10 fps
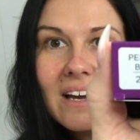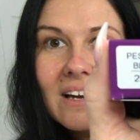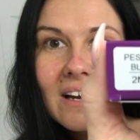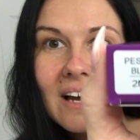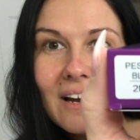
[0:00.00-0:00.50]

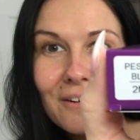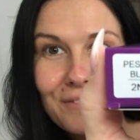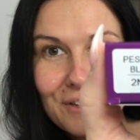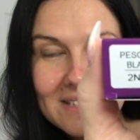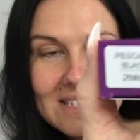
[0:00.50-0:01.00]
I don't know if
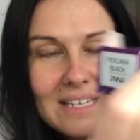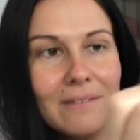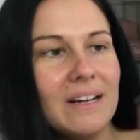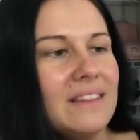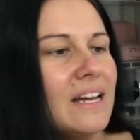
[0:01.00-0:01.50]
you can see
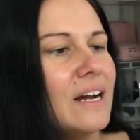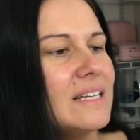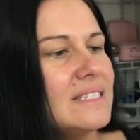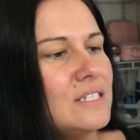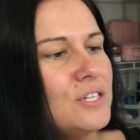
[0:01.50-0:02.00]
it right there.
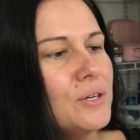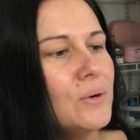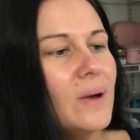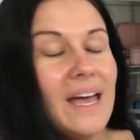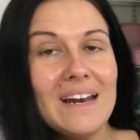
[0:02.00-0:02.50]
It's
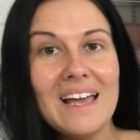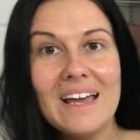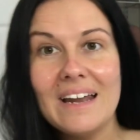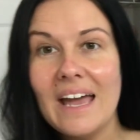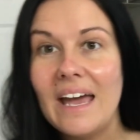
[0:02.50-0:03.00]

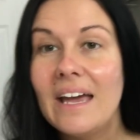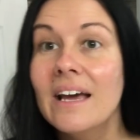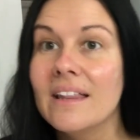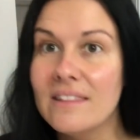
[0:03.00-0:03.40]
2NNA.